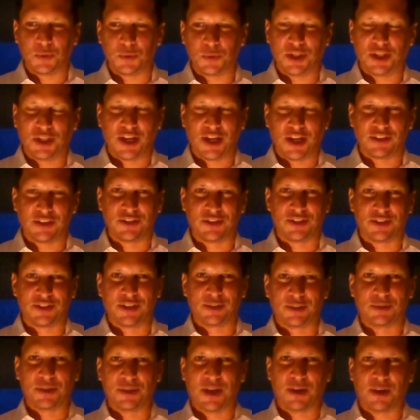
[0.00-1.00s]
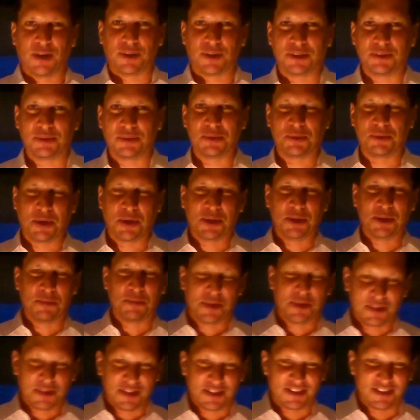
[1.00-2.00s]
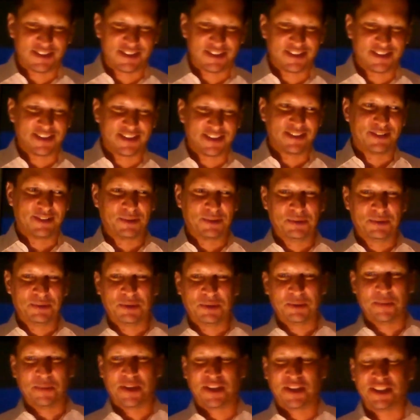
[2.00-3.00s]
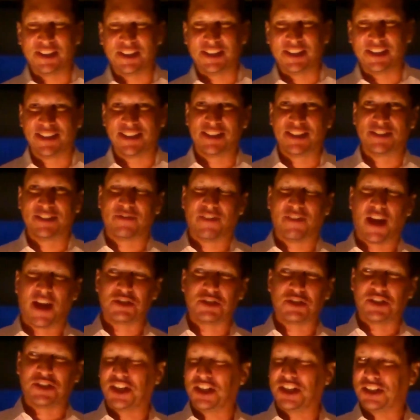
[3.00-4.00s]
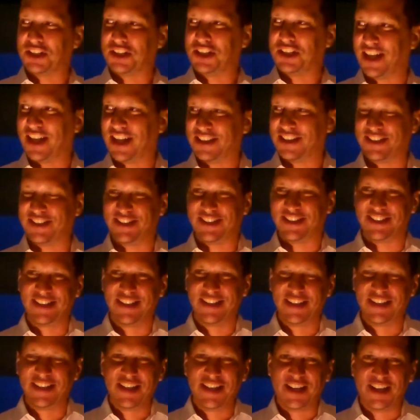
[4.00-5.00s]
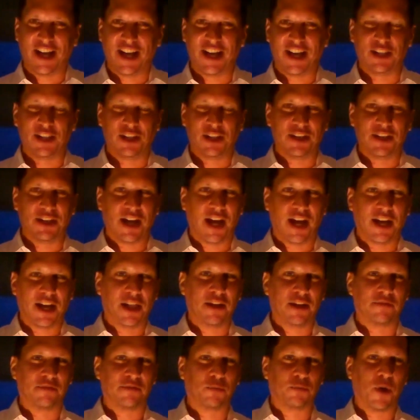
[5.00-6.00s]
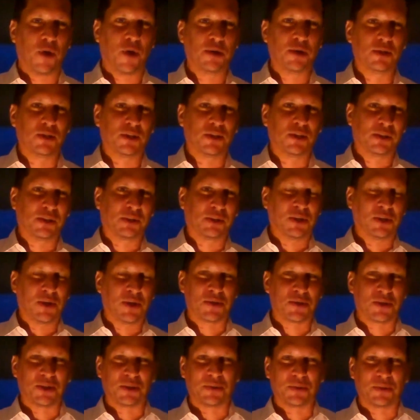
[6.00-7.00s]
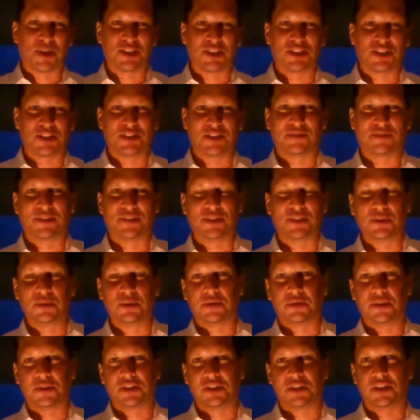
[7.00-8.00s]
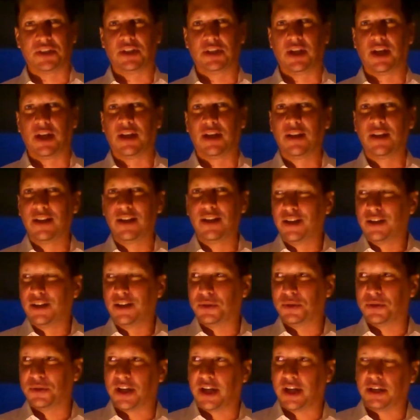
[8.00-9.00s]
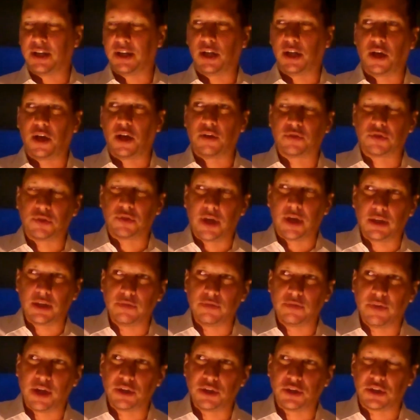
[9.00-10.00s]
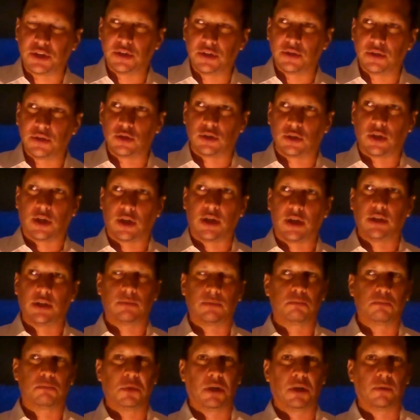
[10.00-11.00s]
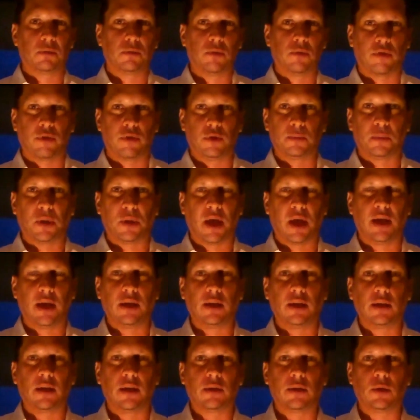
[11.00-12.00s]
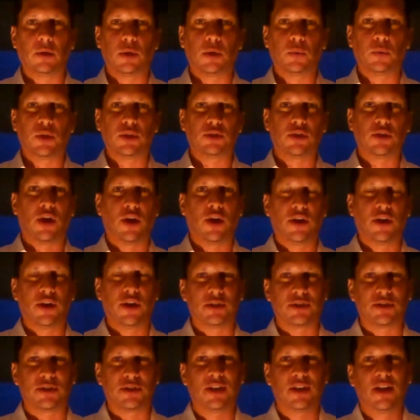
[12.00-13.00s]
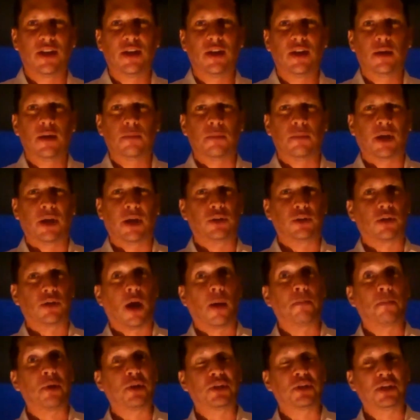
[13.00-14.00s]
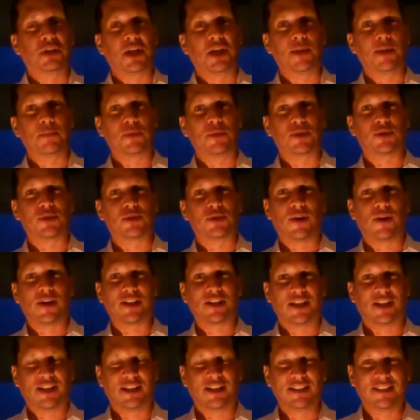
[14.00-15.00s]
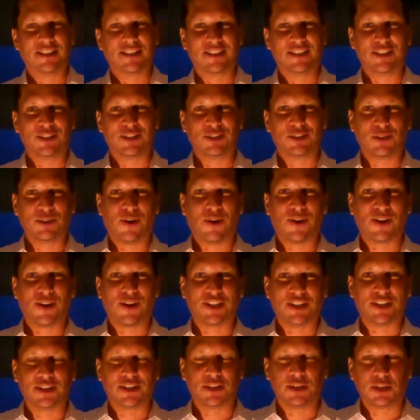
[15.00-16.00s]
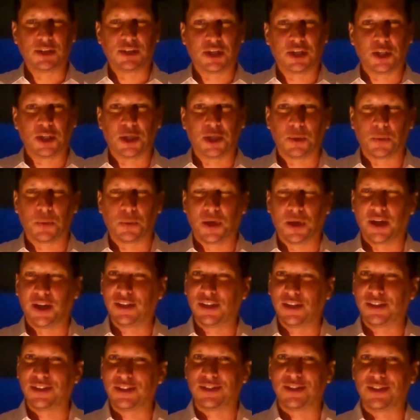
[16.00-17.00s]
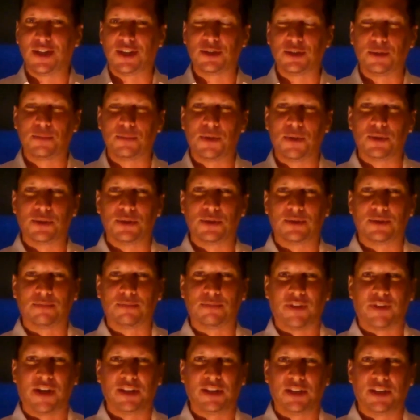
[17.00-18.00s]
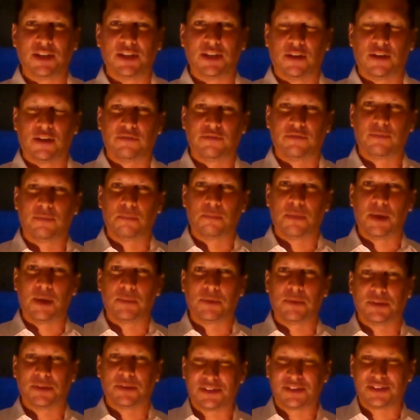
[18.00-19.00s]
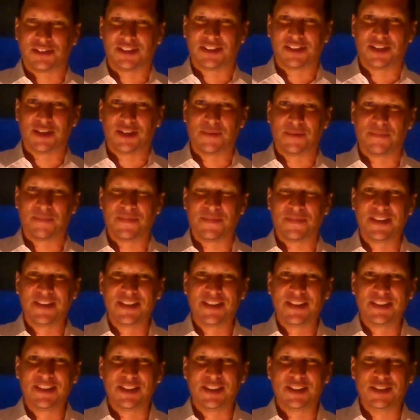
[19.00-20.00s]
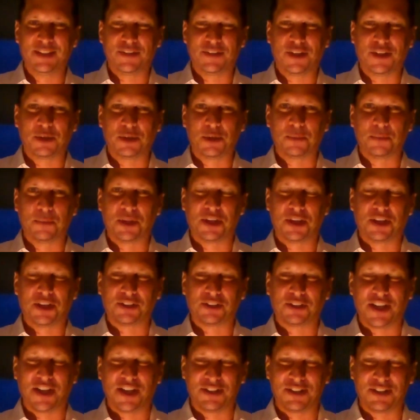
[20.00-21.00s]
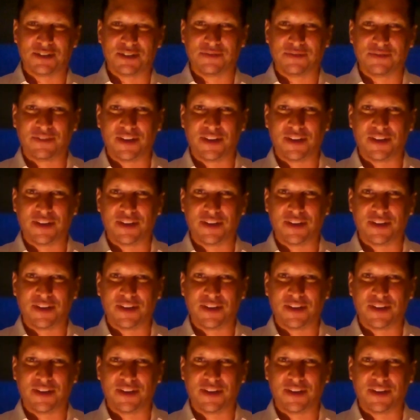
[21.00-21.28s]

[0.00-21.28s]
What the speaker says: We can't stick to our 20 minutes. Too many fascinating guests. I'll have one closing question for you, Cristina. You said a lot of great inventions start, through playing and with toys, but your company name is Orca, and the orca, the killer whale, is not the most friendly of mammals, even a little bit aggressive.